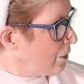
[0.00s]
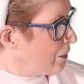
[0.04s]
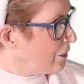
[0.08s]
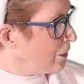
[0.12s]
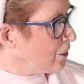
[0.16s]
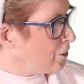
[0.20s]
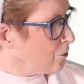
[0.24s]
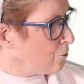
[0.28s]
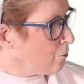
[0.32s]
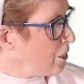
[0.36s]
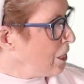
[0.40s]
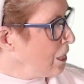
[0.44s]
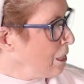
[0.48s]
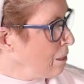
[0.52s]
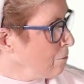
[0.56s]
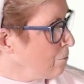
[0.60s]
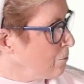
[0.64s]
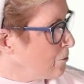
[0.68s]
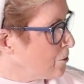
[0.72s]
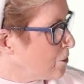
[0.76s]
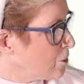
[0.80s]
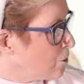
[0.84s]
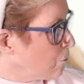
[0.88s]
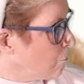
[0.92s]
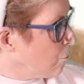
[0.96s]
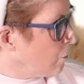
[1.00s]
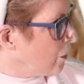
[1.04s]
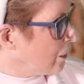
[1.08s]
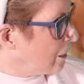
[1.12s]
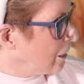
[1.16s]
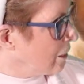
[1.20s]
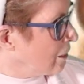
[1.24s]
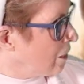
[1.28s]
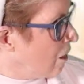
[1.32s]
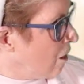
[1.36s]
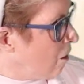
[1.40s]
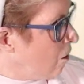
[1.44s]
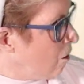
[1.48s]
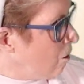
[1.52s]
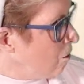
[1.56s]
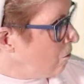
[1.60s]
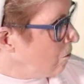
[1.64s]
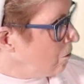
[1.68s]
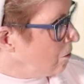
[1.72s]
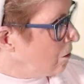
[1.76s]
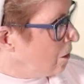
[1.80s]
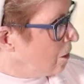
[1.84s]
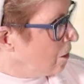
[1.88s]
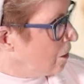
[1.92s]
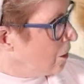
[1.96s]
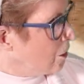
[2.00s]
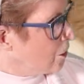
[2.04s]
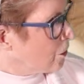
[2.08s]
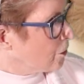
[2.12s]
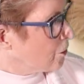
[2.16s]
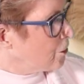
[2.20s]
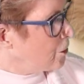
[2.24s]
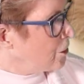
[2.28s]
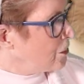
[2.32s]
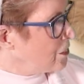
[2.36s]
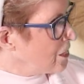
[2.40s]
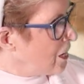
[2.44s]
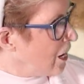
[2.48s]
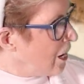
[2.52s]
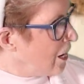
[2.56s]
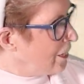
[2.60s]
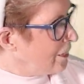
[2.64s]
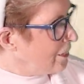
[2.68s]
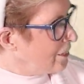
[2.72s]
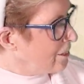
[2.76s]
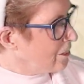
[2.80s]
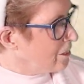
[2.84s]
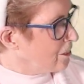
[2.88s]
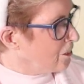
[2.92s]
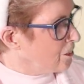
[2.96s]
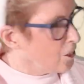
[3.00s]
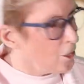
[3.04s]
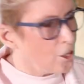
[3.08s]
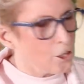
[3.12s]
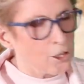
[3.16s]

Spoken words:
bunny dreams to one and all. Good night,